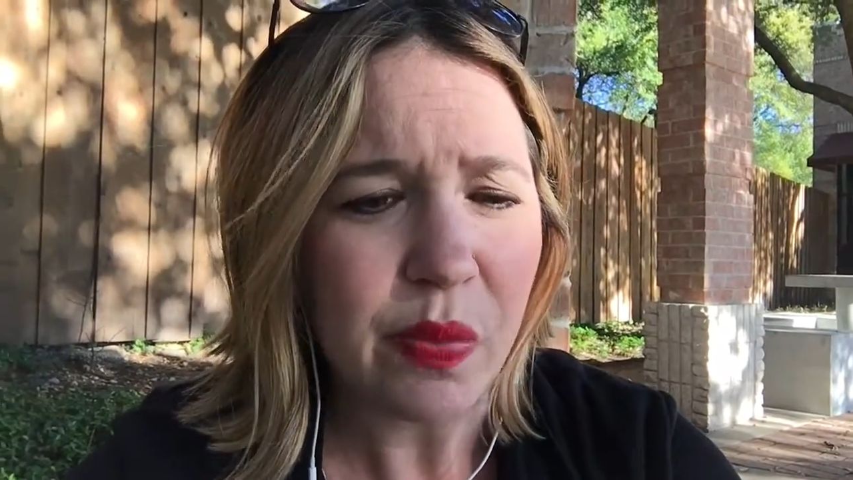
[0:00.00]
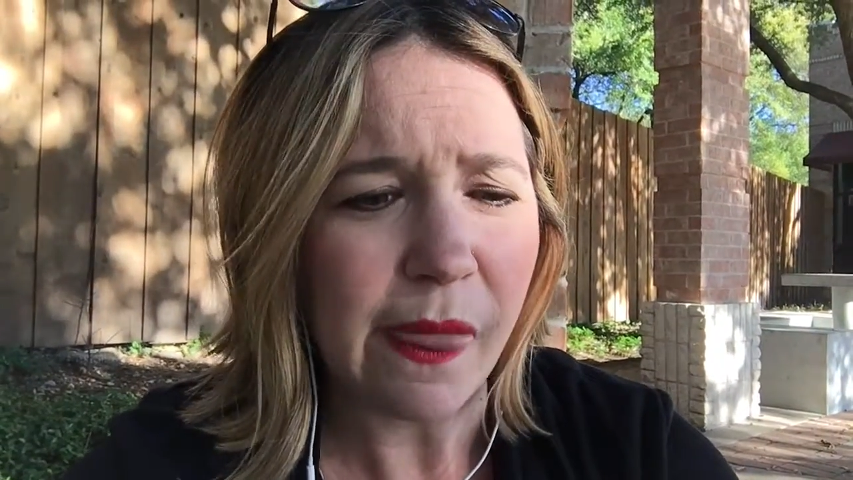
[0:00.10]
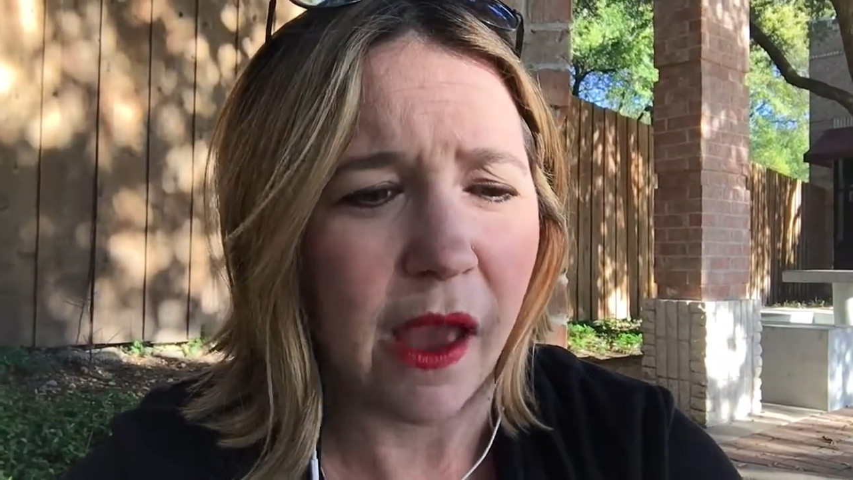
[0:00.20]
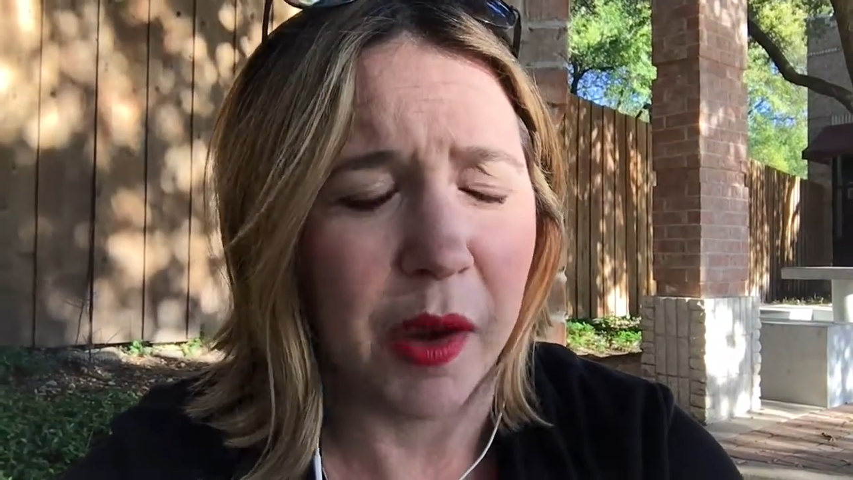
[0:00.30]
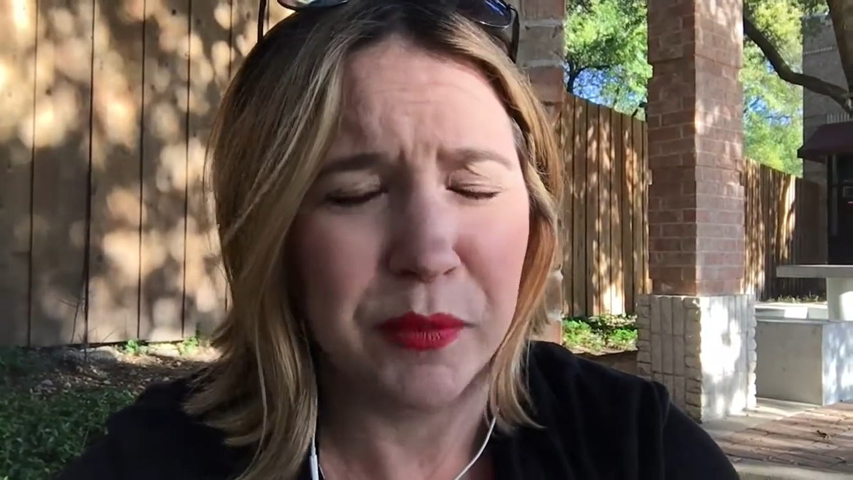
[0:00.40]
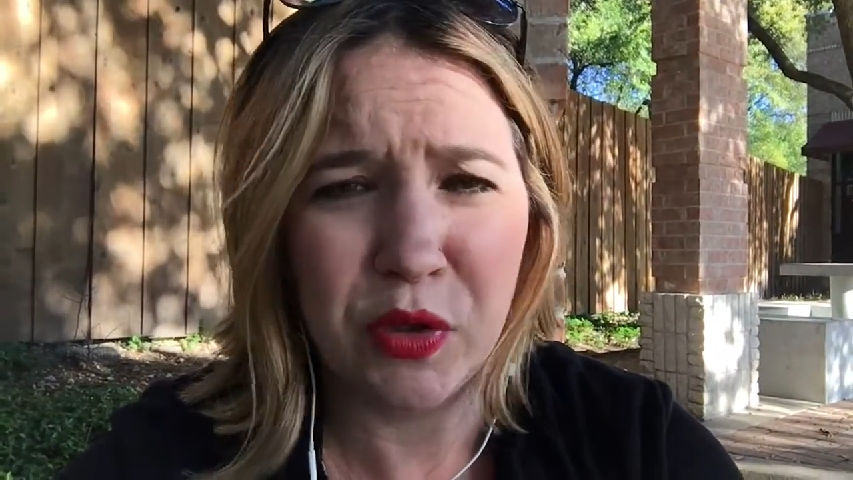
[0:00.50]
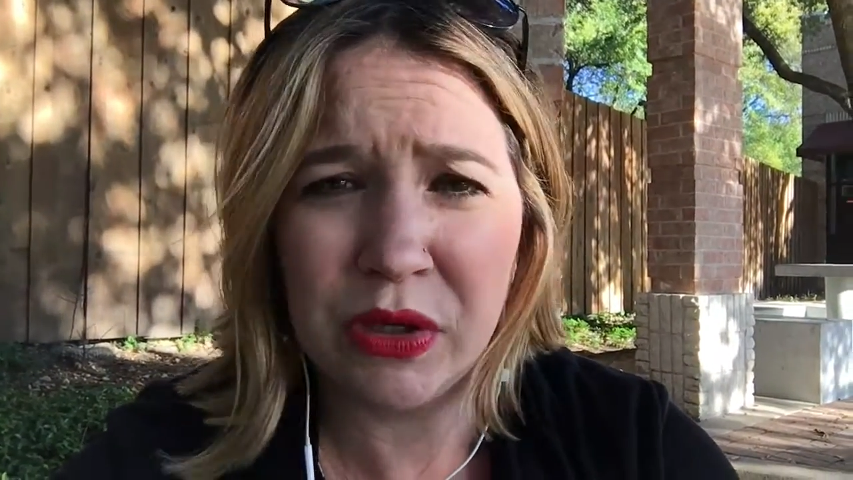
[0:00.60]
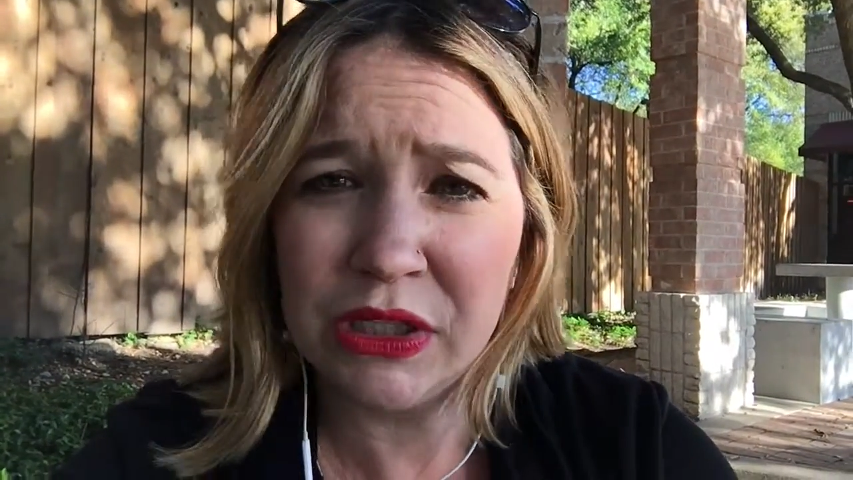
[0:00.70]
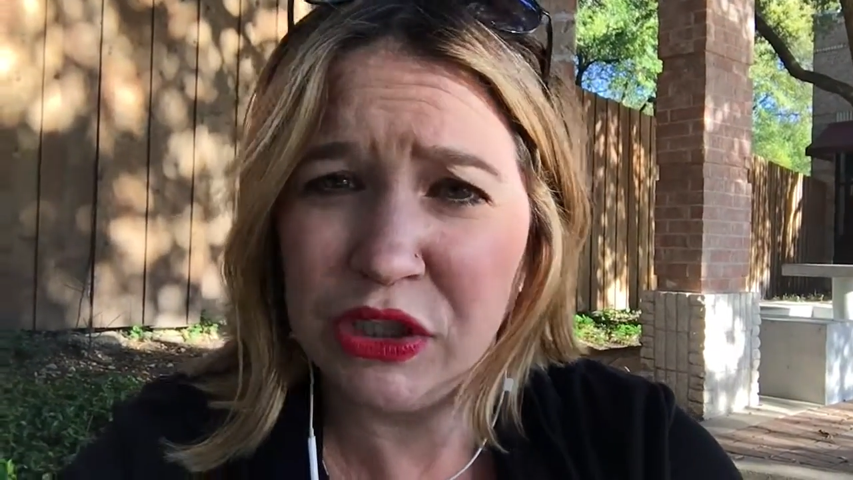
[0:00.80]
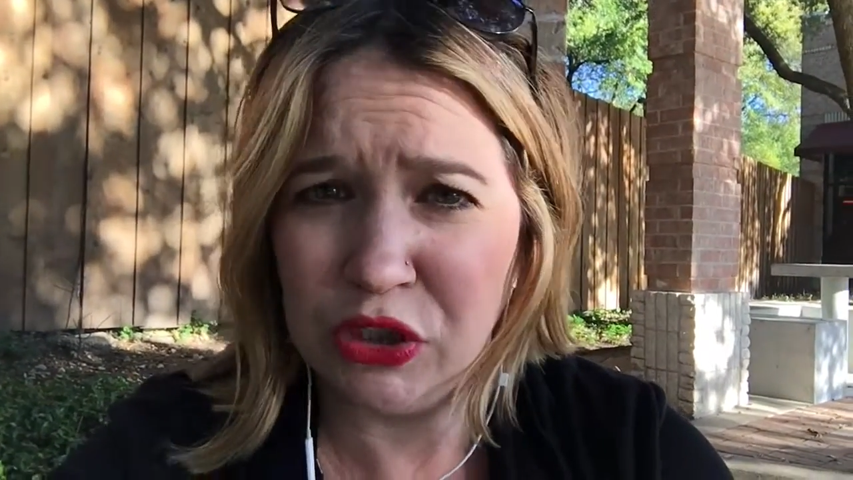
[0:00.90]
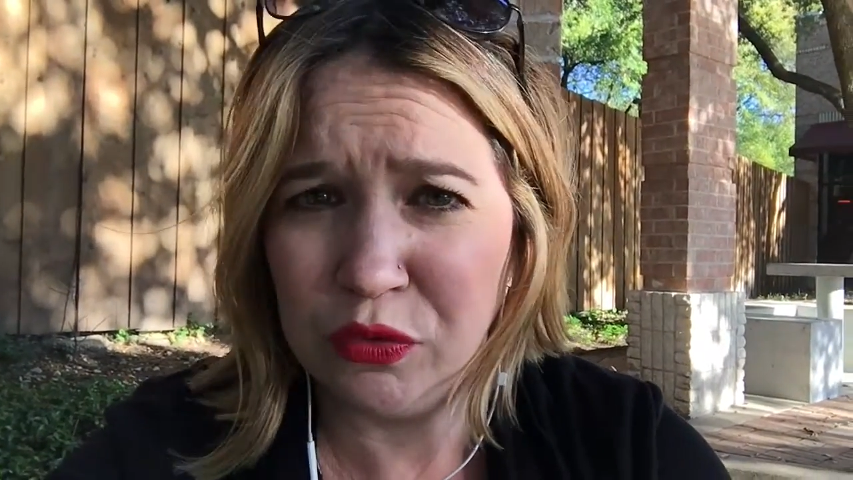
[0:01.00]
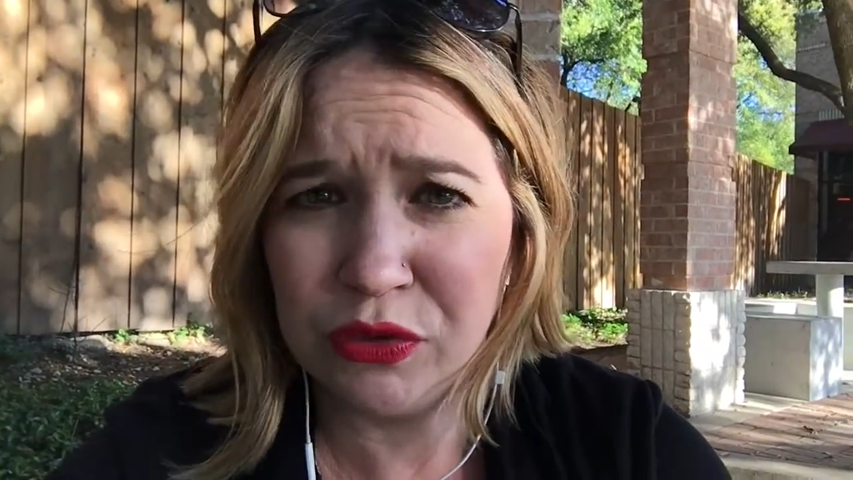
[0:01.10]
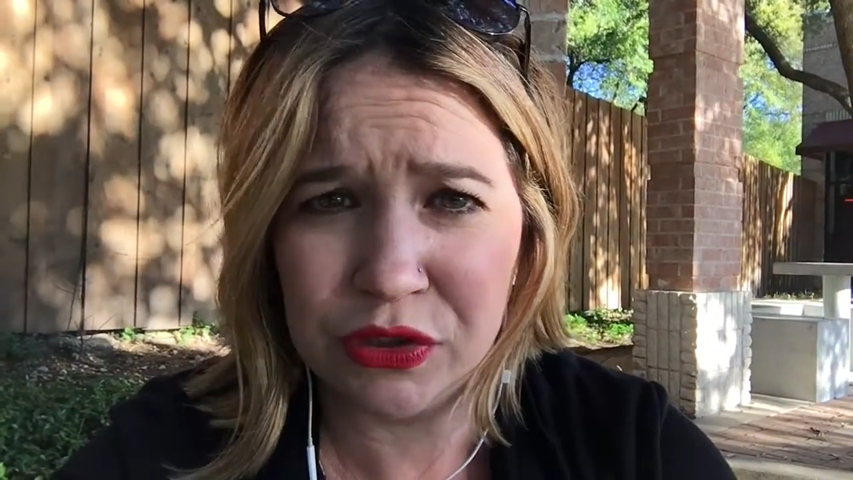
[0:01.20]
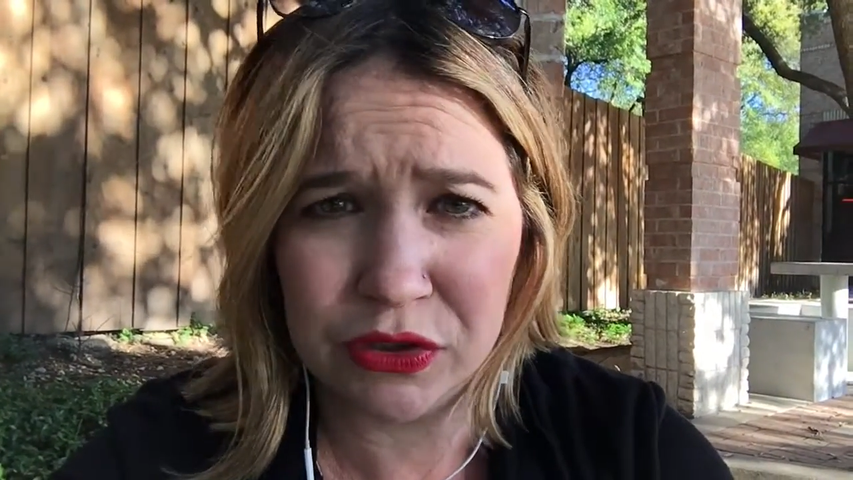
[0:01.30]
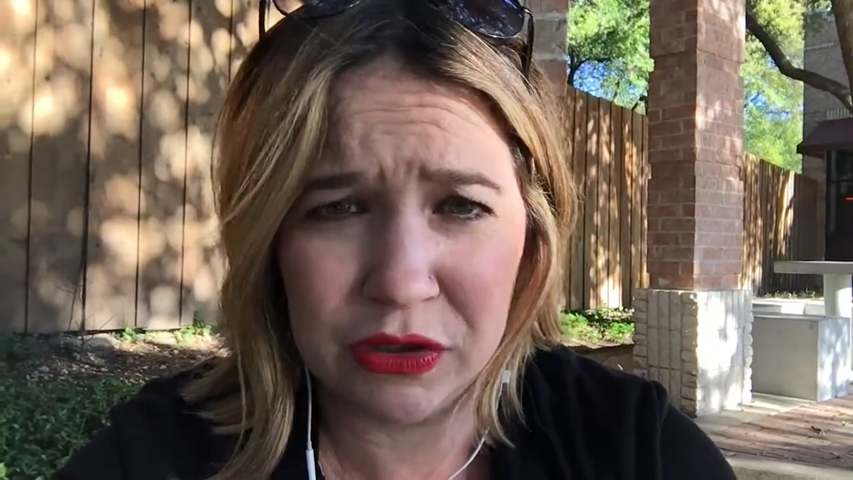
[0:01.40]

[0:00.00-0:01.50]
You can use